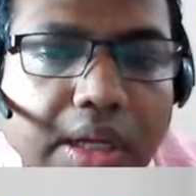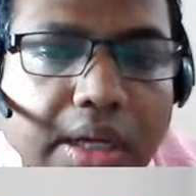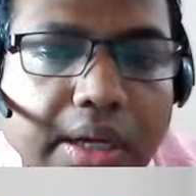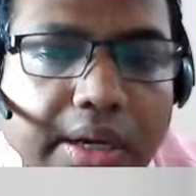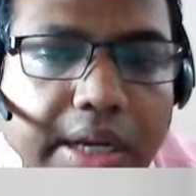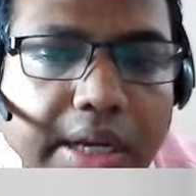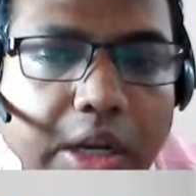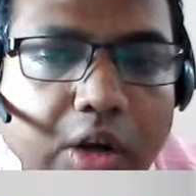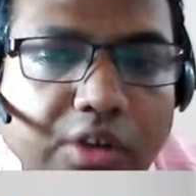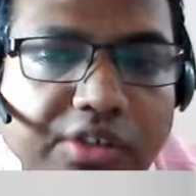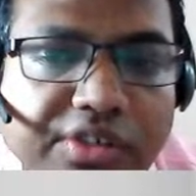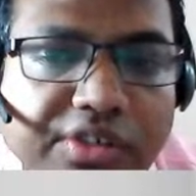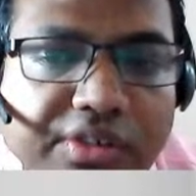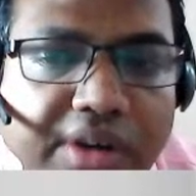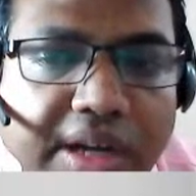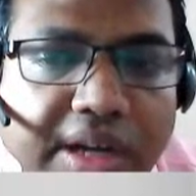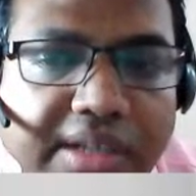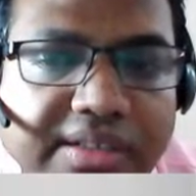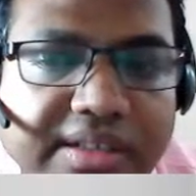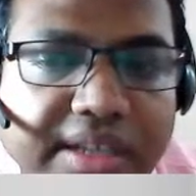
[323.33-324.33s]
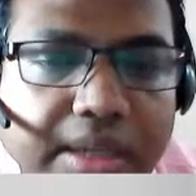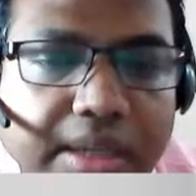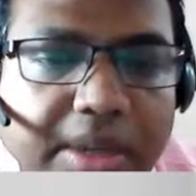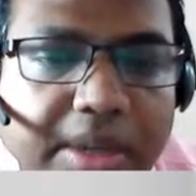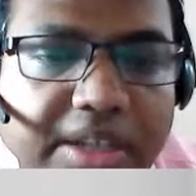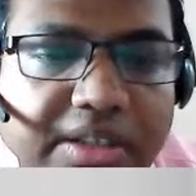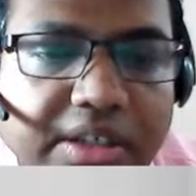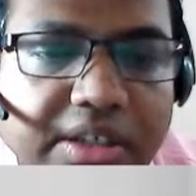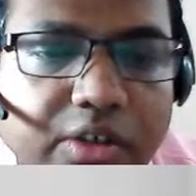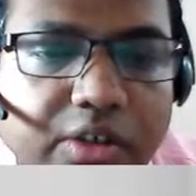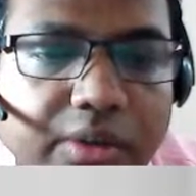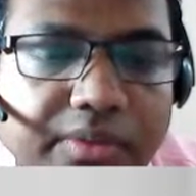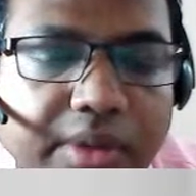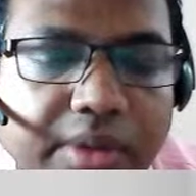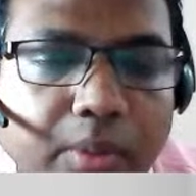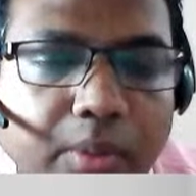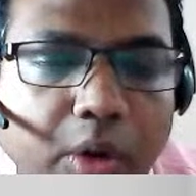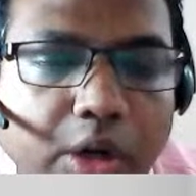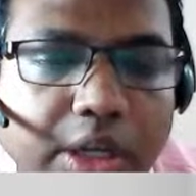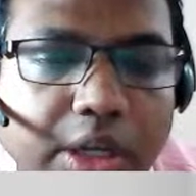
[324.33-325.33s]
reconstruct images of
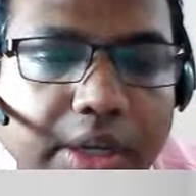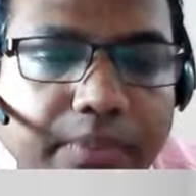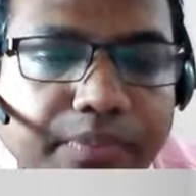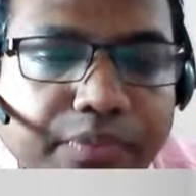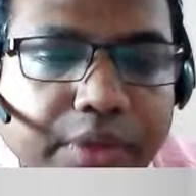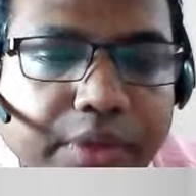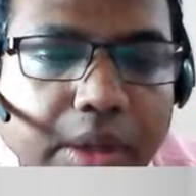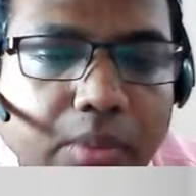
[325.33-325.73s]
the body.